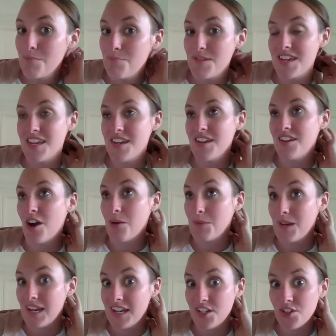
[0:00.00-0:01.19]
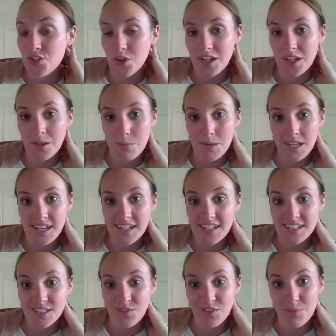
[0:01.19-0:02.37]
be nominated to join
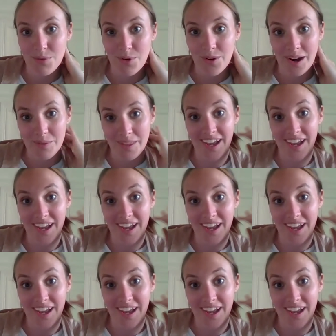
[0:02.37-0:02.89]
committees for the program.